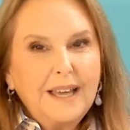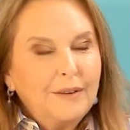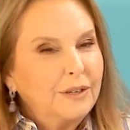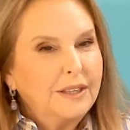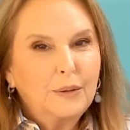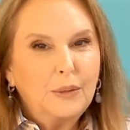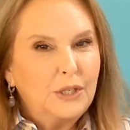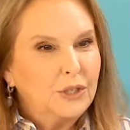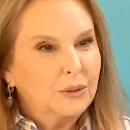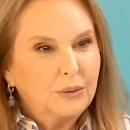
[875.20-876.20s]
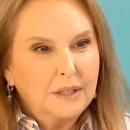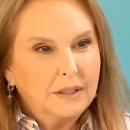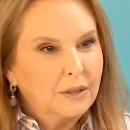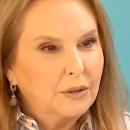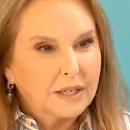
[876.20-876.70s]
everything we do
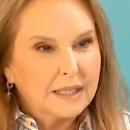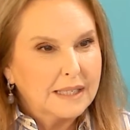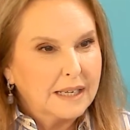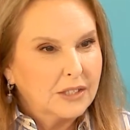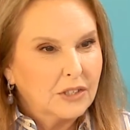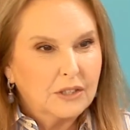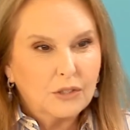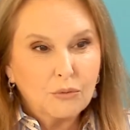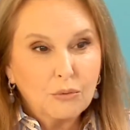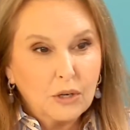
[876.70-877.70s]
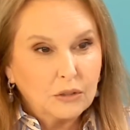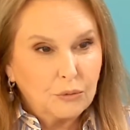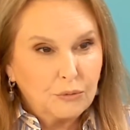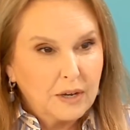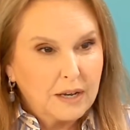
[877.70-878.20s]
in the organization, there's Ruach
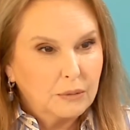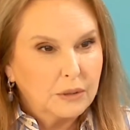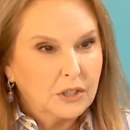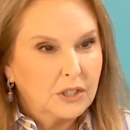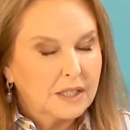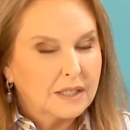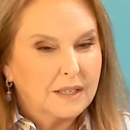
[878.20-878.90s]
Tovah, which